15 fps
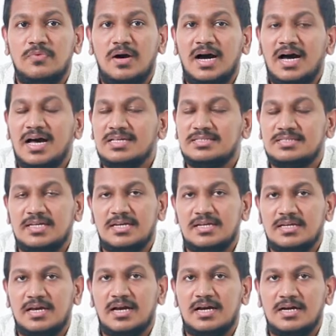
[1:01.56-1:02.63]
vast
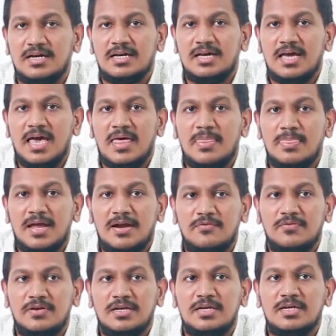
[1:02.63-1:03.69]
area that
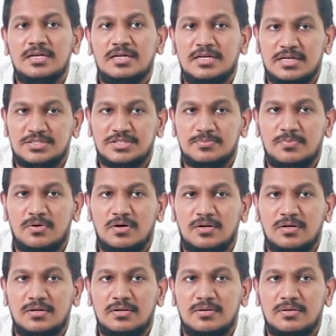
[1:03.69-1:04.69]
we touch upon.